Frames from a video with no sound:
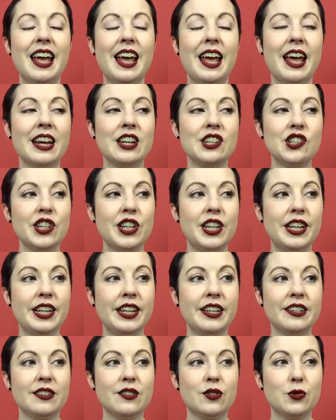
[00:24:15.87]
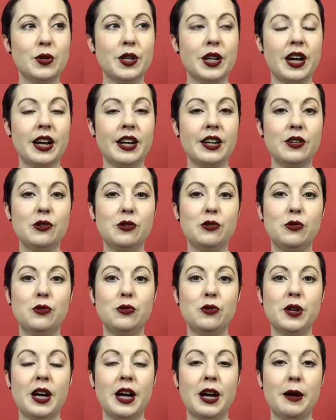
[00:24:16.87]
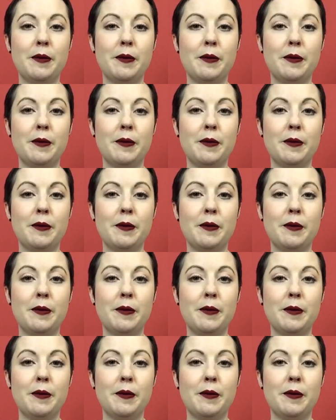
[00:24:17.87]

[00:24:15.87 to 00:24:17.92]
and she linked to an article